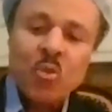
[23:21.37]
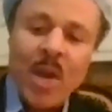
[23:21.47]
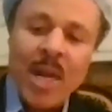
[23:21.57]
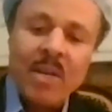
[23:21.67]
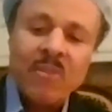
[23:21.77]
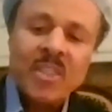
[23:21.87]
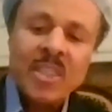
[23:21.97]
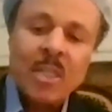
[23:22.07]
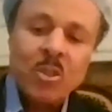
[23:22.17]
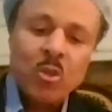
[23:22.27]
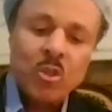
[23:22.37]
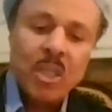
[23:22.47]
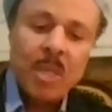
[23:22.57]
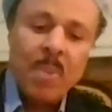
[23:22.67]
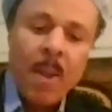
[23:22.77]
reign of
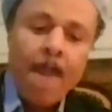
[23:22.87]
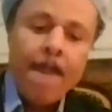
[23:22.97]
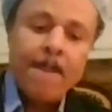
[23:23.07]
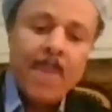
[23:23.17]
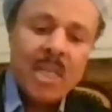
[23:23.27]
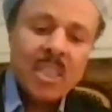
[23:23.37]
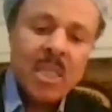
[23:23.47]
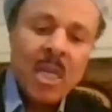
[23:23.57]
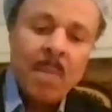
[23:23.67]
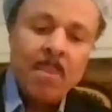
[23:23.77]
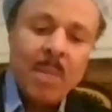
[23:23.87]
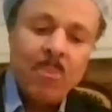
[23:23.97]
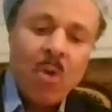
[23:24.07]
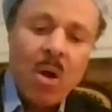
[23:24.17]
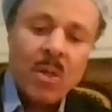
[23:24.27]
censorship must be
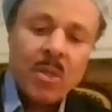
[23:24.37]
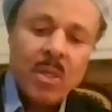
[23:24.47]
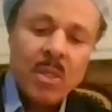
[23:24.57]
brought